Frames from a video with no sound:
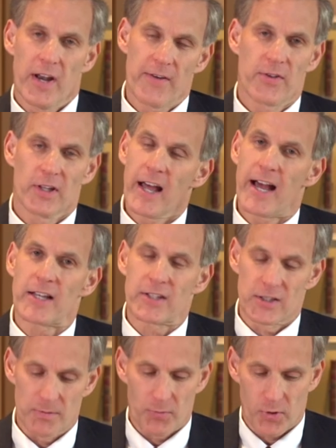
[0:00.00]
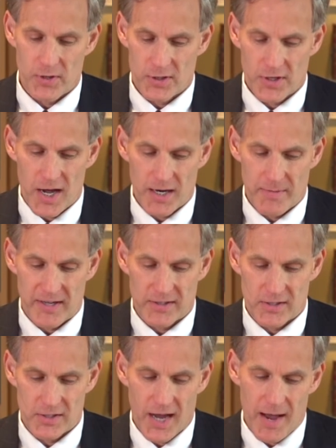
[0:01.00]
nevertheless, it's important to talk about
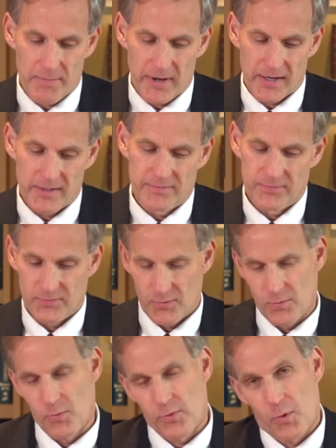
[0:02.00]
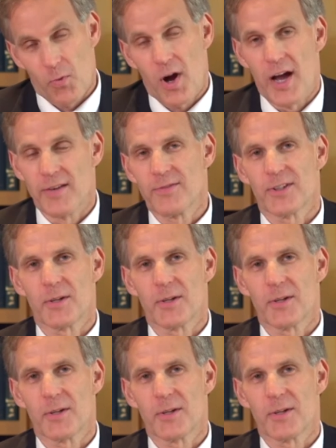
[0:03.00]
this topic for one,